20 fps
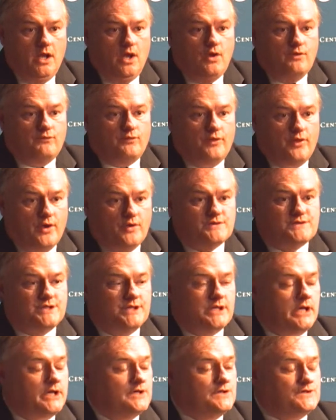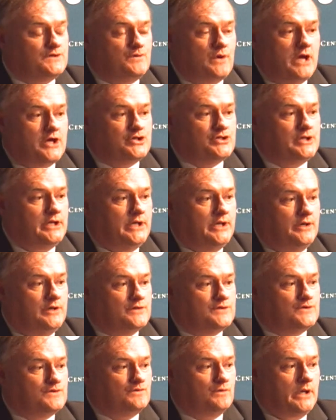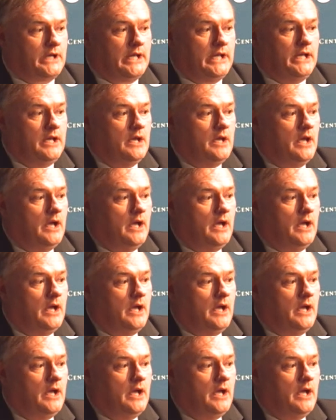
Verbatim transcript: For those in the construction industry,